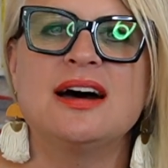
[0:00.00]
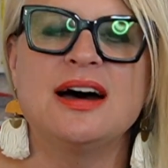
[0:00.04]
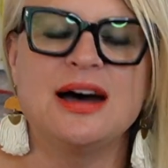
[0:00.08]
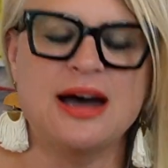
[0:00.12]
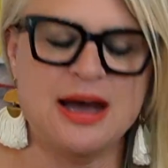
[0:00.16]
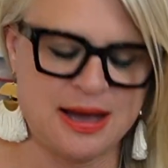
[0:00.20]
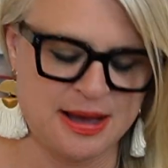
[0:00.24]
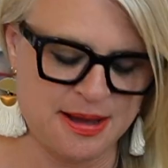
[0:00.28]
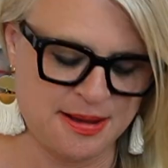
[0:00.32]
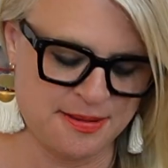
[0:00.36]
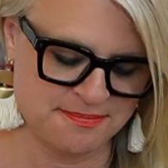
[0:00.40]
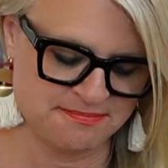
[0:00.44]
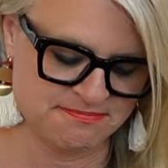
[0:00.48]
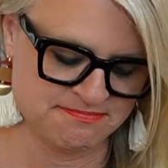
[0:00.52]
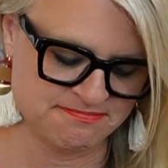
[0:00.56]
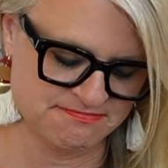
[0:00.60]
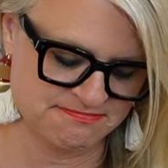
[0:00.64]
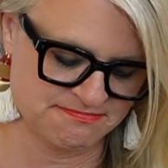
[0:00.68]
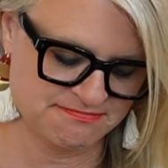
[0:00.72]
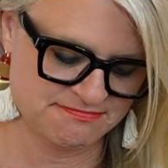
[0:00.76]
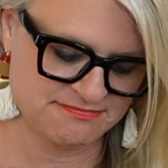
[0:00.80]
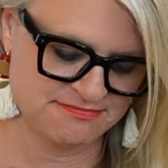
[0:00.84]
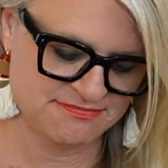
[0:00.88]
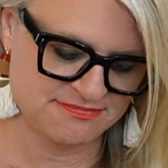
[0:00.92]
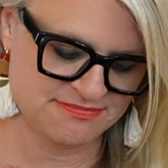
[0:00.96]
and
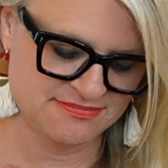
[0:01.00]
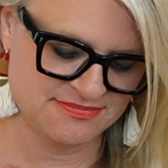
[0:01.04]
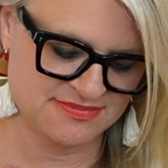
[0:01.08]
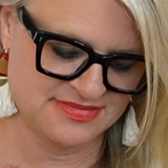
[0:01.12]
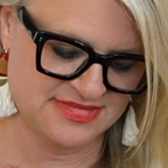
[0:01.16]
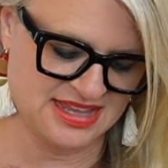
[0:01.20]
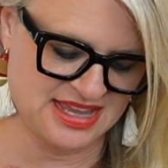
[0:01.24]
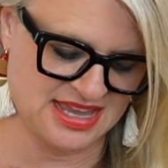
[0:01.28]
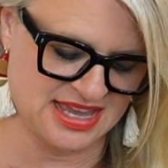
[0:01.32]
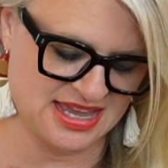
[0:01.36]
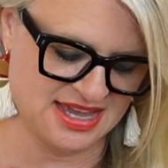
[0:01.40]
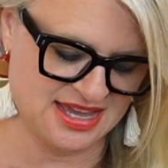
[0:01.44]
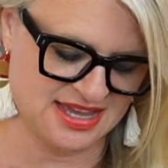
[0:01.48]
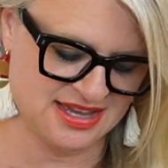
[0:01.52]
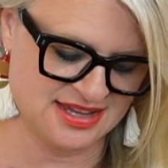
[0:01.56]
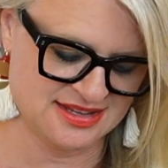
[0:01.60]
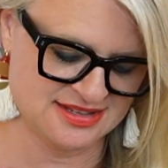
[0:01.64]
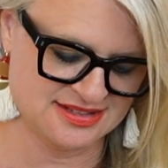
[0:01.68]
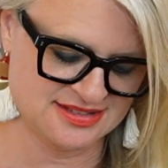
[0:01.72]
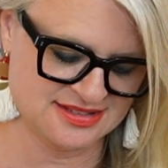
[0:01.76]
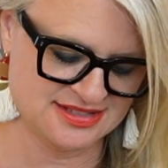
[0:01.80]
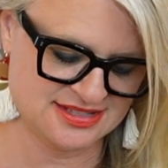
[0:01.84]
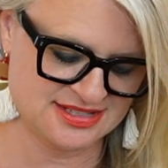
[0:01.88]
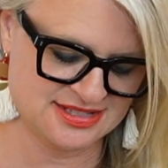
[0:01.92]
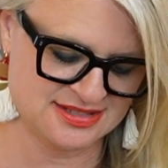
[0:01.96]

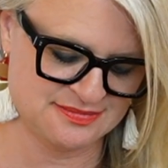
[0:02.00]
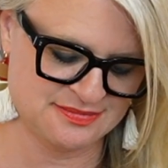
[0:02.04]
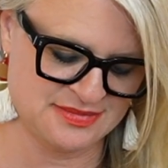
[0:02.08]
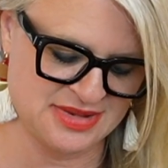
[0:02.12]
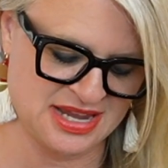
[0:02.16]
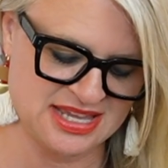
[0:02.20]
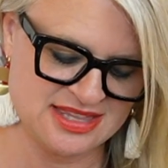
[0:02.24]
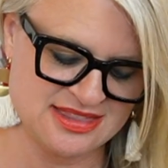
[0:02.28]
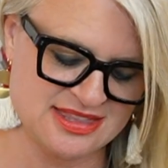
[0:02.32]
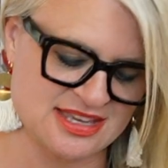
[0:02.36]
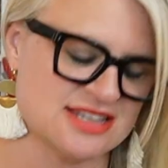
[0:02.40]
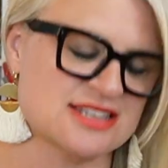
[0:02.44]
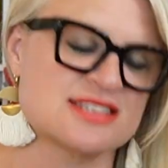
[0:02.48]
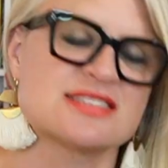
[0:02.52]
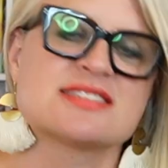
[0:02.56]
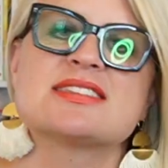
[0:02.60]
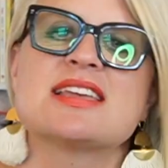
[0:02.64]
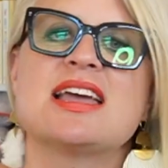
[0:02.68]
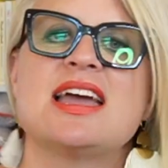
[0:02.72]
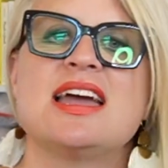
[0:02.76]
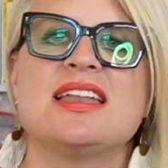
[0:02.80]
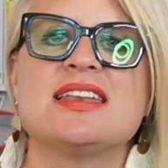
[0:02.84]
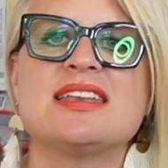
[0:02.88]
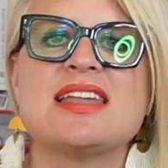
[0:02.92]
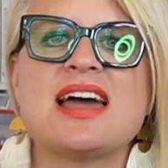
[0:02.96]
make this.
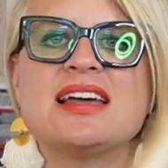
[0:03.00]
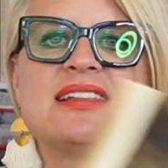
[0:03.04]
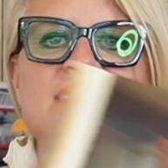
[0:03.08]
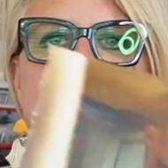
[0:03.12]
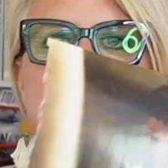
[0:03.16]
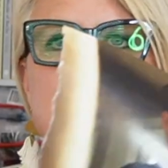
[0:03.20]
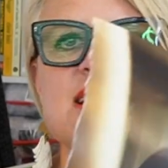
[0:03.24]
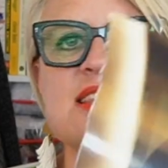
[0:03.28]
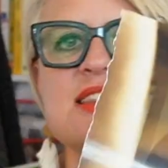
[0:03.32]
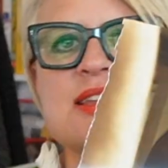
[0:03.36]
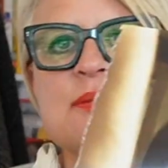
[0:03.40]
And I like